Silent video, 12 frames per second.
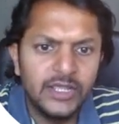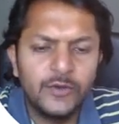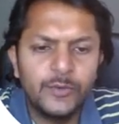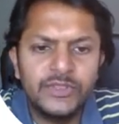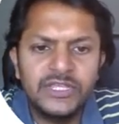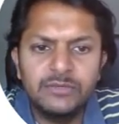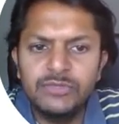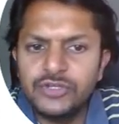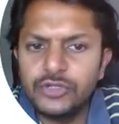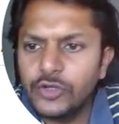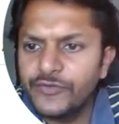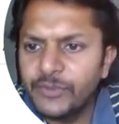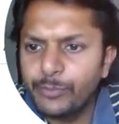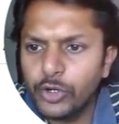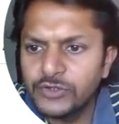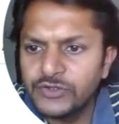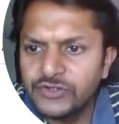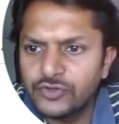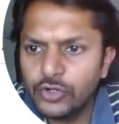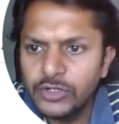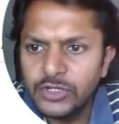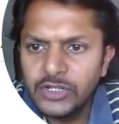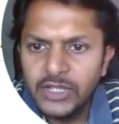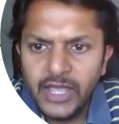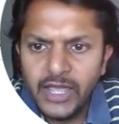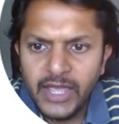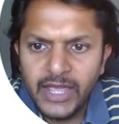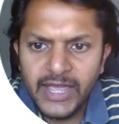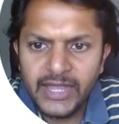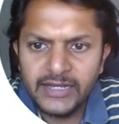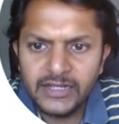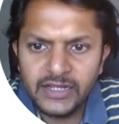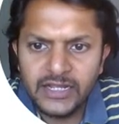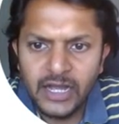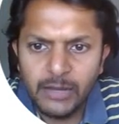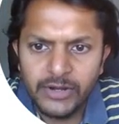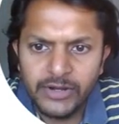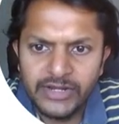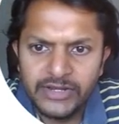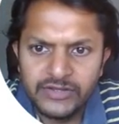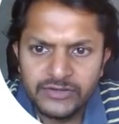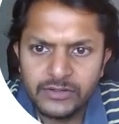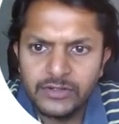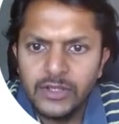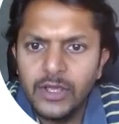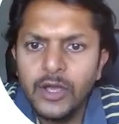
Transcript: with the emission of the positron and gamma radiation.